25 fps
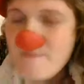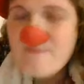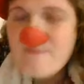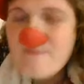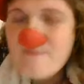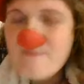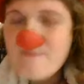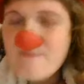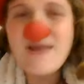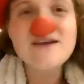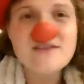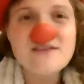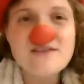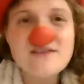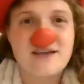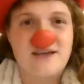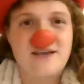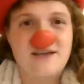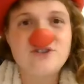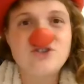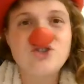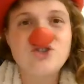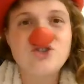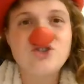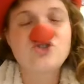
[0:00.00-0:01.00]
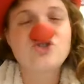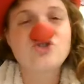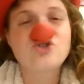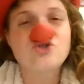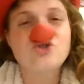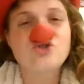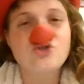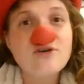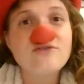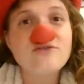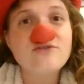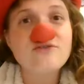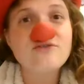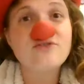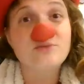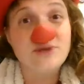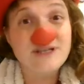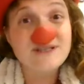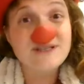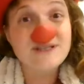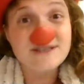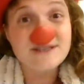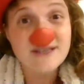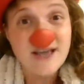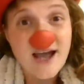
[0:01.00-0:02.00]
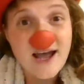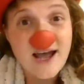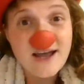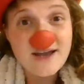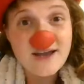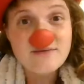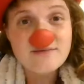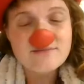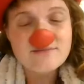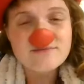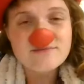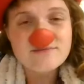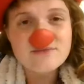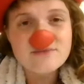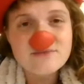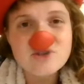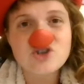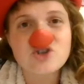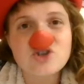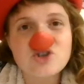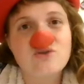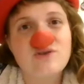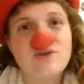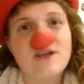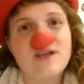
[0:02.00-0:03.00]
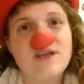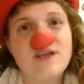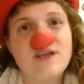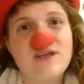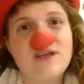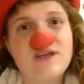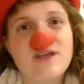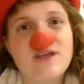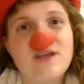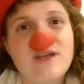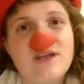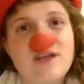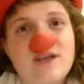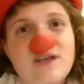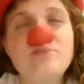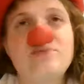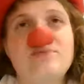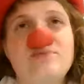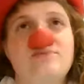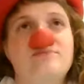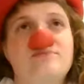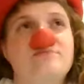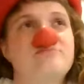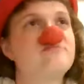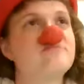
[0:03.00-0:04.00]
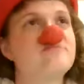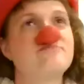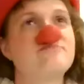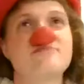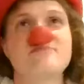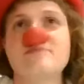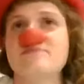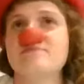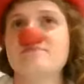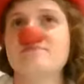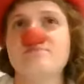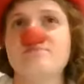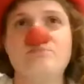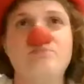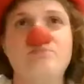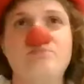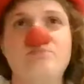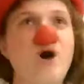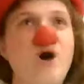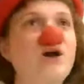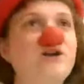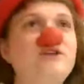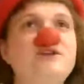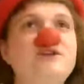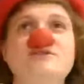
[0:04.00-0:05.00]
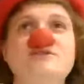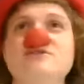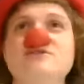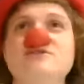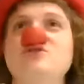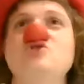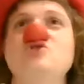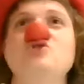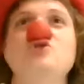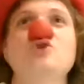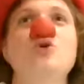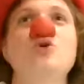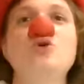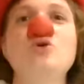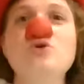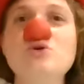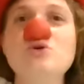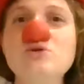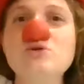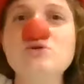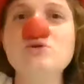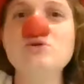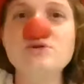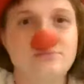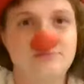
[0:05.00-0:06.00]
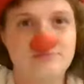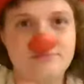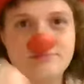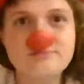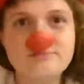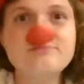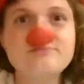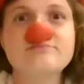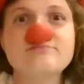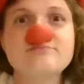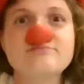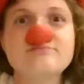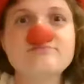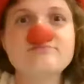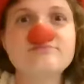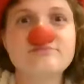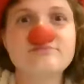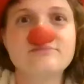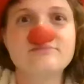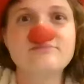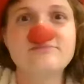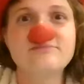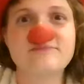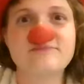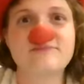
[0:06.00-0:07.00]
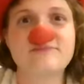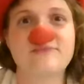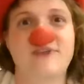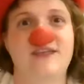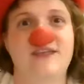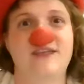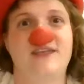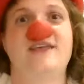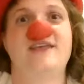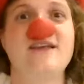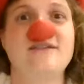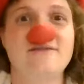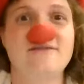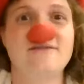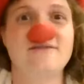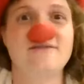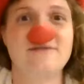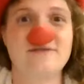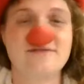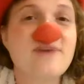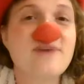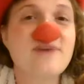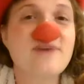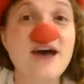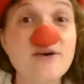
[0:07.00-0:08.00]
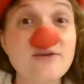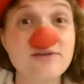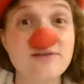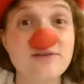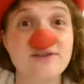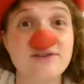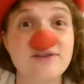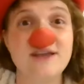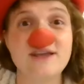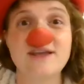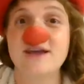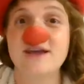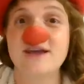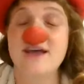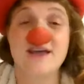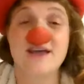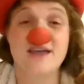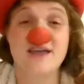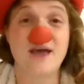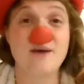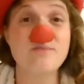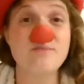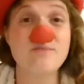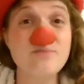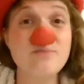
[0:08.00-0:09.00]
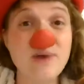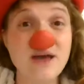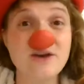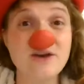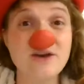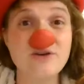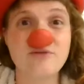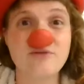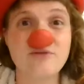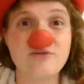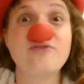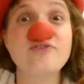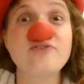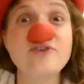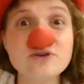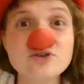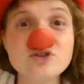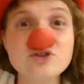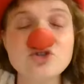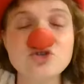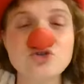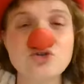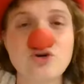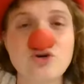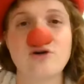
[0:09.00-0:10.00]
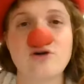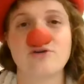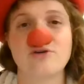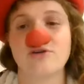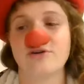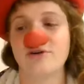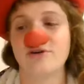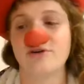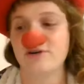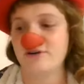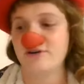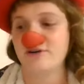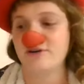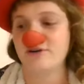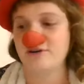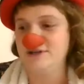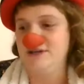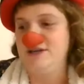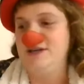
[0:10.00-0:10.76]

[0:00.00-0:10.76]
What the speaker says: make the kids stronger from inside so they can help body and soul get healthy, get better, feel stronger.